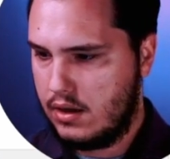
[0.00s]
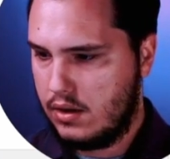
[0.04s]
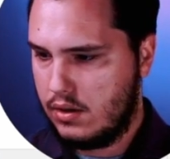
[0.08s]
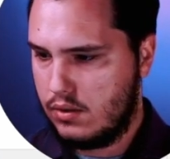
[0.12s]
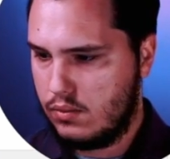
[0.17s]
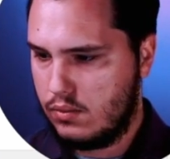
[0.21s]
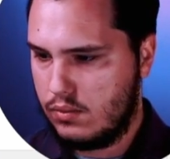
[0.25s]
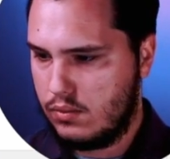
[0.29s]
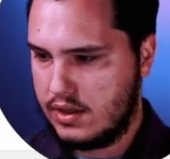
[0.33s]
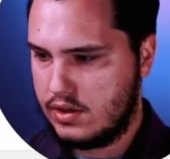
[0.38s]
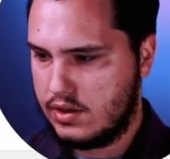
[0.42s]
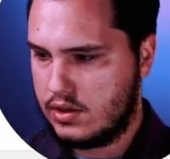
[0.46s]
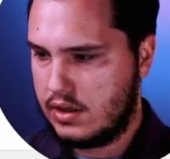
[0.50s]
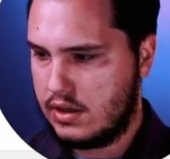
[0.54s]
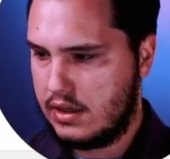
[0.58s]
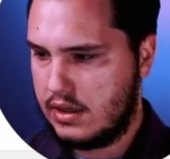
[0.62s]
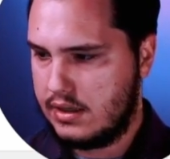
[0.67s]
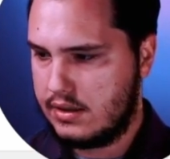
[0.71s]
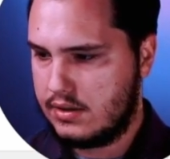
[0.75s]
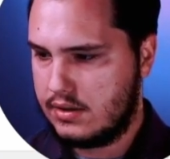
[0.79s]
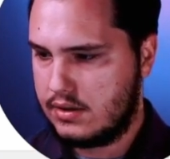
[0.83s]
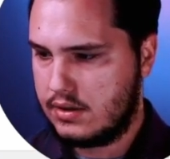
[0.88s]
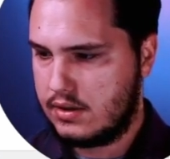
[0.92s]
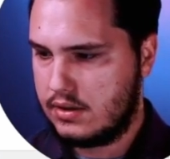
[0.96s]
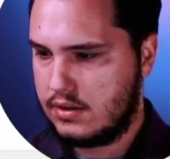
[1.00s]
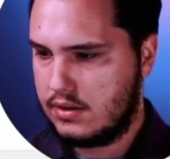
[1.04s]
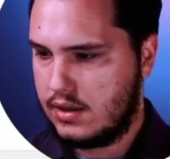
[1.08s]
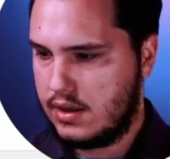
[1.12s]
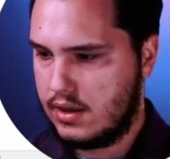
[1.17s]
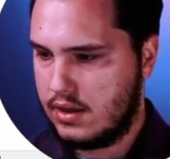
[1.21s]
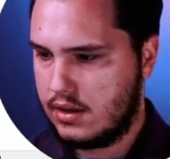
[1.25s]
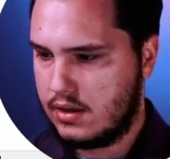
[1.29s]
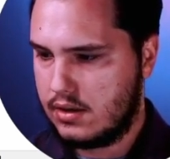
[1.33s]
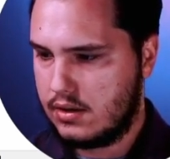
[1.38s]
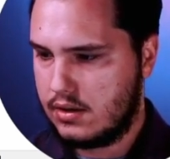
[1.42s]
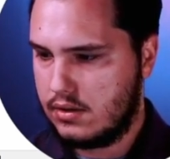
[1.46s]
which let's
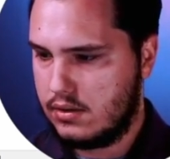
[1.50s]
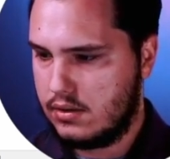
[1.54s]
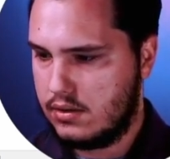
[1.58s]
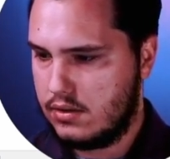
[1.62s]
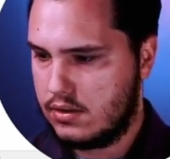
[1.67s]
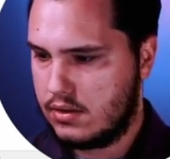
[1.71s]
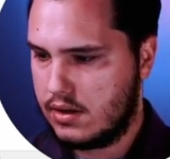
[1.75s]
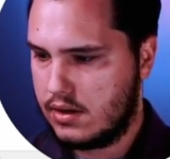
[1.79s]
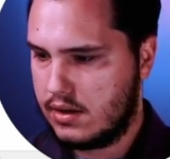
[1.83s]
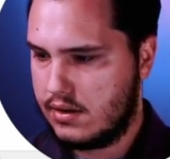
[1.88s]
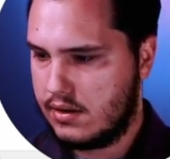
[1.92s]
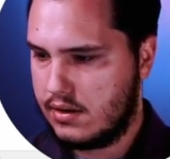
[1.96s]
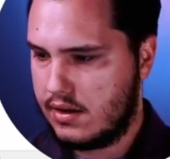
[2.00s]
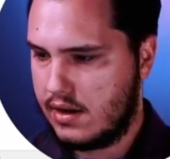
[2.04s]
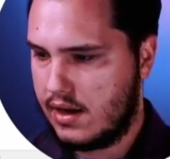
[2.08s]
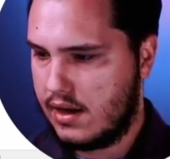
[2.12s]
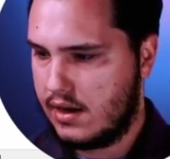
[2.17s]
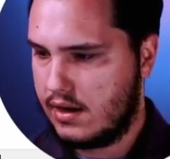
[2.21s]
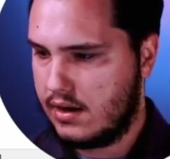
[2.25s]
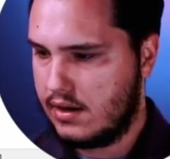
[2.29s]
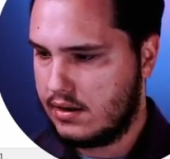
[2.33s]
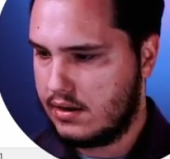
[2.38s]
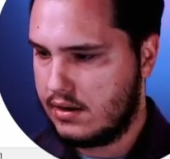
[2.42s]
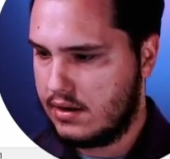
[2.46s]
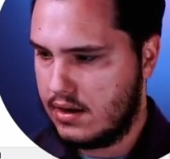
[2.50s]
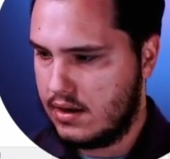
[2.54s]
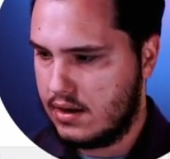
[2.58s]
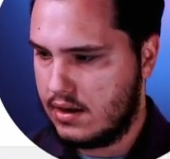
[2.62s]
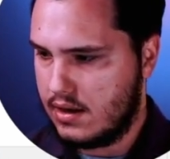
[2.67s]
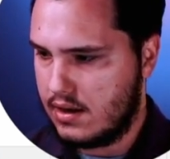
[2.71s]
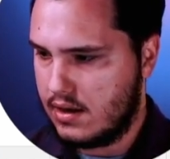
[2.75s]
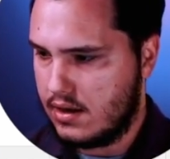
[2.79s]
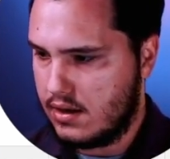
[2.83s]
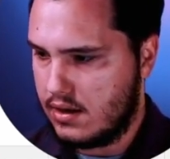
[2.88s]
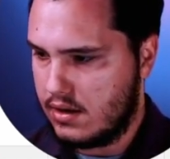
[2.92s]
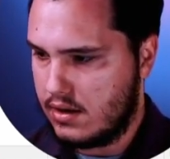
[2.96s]
take a look at that
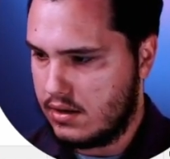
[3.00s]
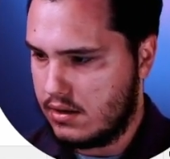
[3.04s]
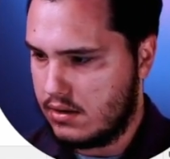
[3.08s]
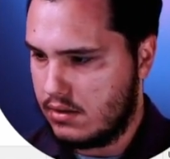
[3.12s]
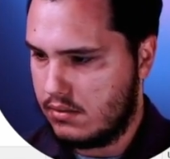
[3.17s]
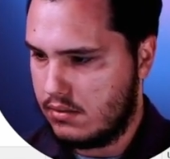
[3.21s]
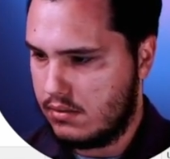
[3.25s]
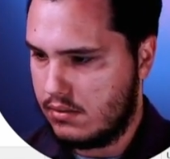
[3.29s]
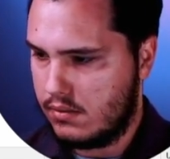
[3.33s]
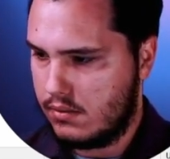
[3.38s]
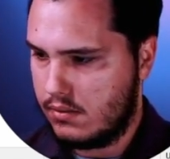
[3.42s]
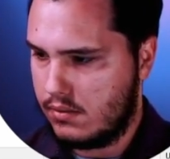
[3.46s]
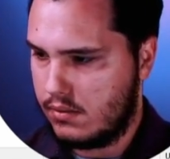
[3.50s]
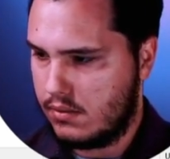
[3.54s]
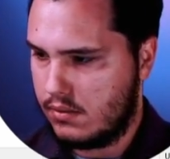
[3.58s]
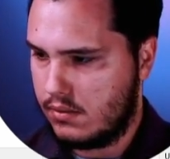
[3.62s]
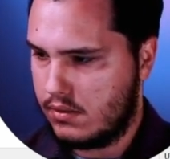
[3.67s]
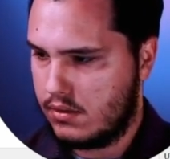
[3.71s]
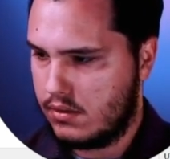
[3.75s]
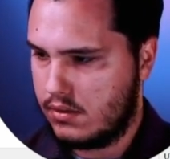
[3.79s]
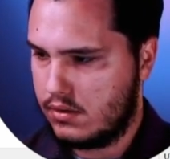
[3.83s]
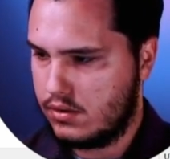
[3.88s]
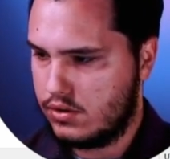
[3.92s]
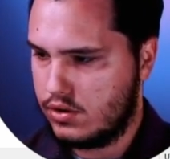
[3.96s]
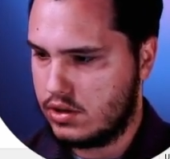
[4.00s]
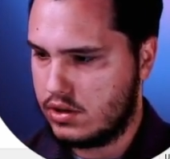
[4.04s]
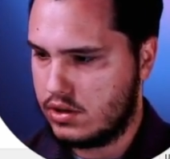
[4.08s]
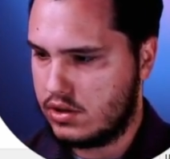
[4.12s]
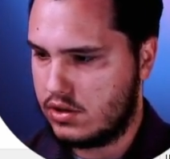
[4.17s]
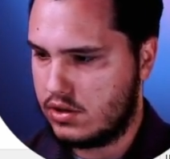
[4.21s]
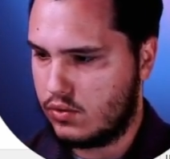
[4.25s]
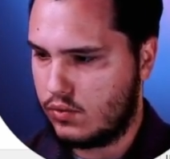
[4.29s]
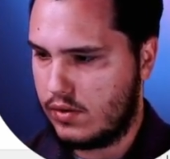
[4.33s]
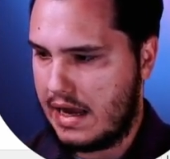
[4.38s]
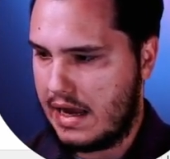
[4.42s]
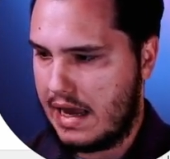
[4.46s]
again, just
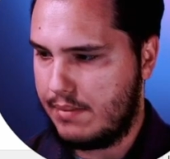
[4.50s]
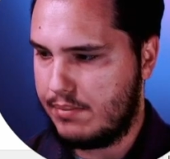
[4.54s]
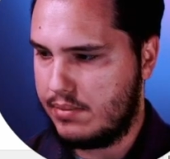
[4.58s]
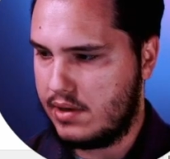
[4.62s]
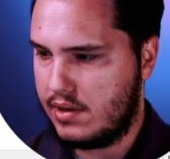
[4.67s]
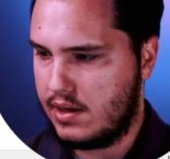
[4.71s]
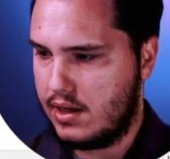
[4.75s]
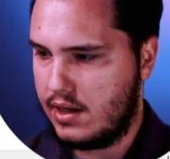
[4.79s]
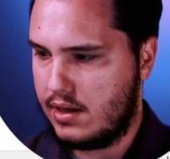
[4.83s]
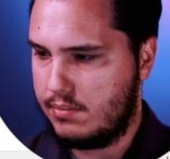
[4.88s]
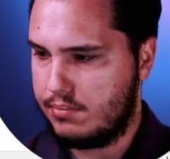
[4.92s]
to wrap it up.